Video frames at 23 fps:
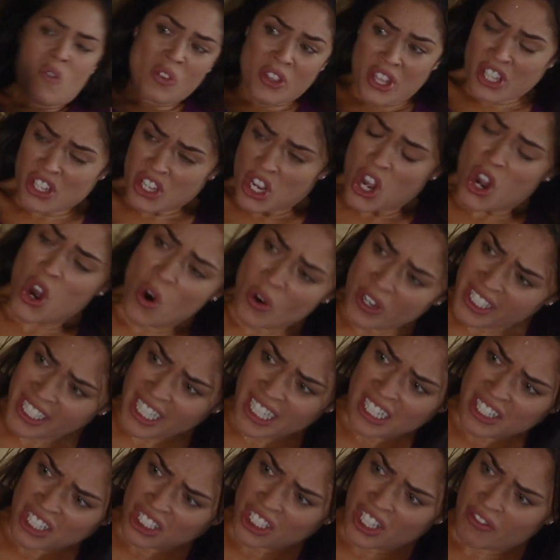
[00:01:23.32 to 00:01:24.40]
Well, then who's
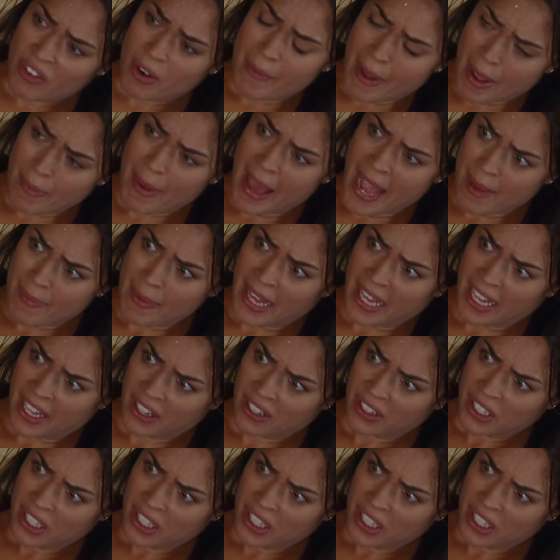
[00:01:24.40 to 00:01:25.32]
gonna deliver my baby?